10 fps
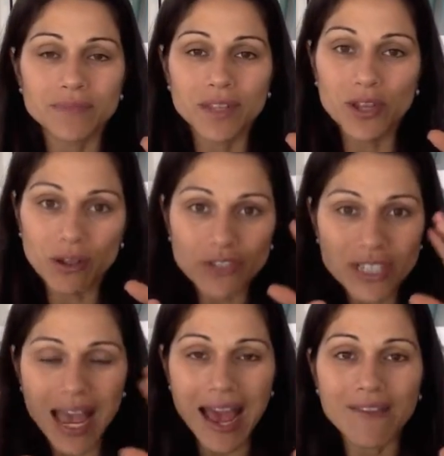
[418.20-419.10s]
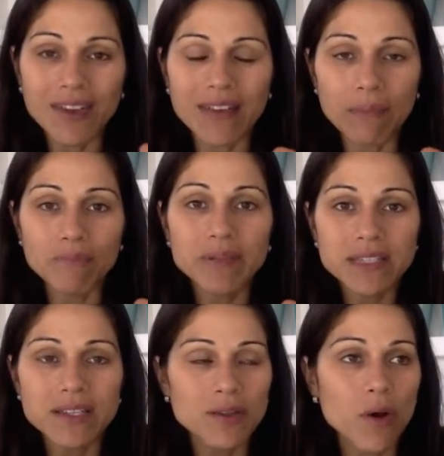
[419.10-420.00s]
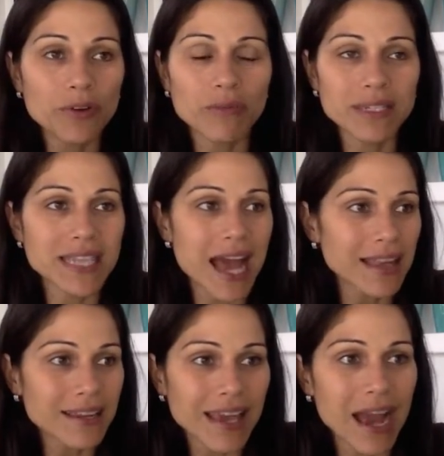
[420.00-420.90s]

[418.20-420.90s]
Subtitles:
you know, just having that business owner mentality.